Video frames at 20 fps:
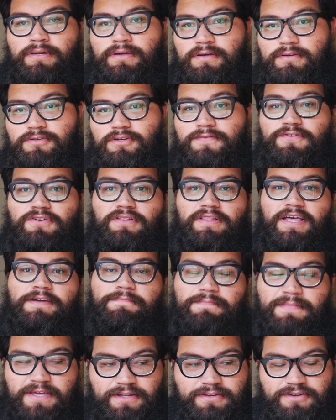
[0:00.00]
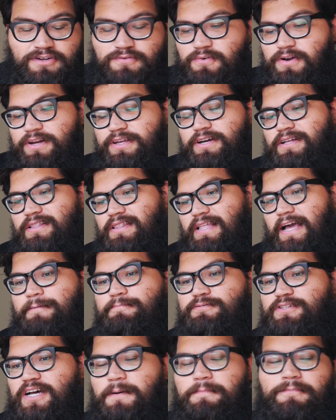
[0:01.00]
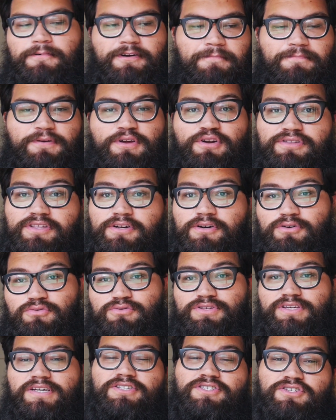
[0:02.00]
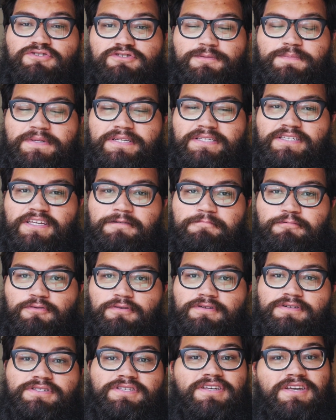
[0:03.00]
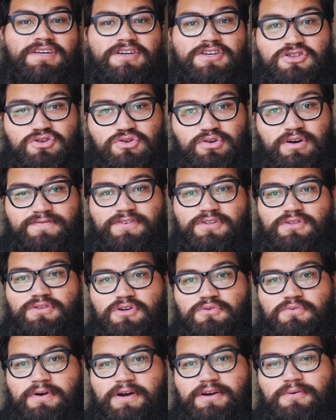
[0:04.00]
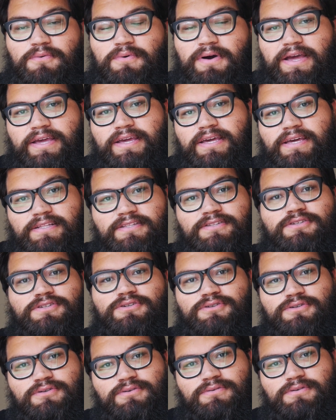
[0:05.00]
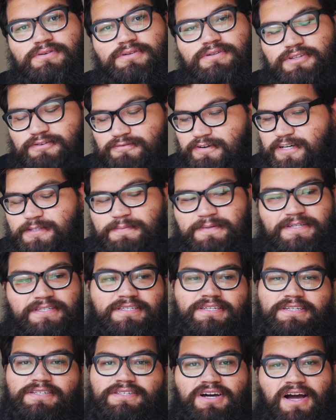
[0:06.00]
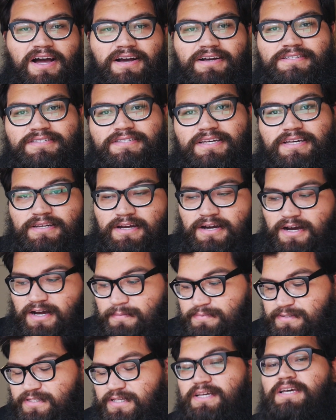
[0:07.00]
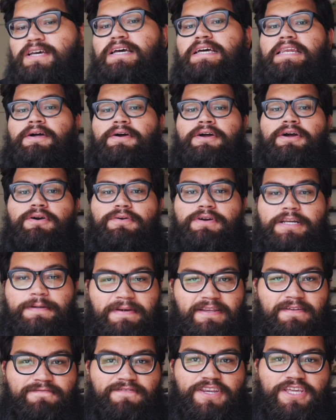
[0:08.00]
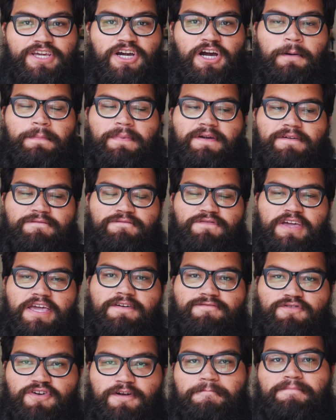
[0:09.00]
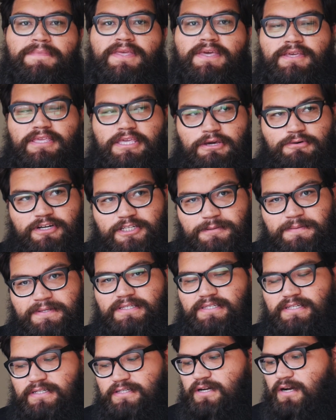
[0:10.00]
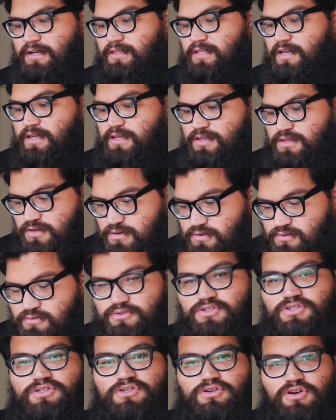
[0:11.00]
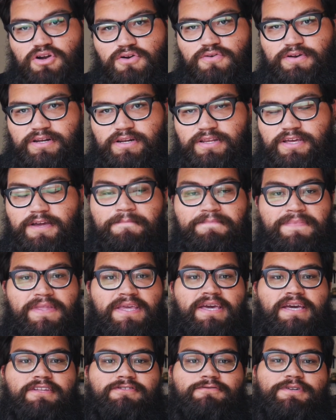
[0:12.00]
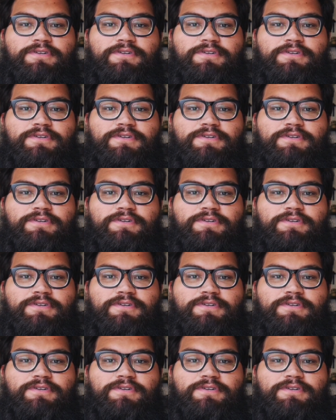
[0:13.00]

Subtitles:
So if you're like me and you're running a laptop or a computer that only has USB-C ports, you have to look right away into USB-C docks and hubs. Now, I already made a video on my favorite USB-C dock that I use currently from a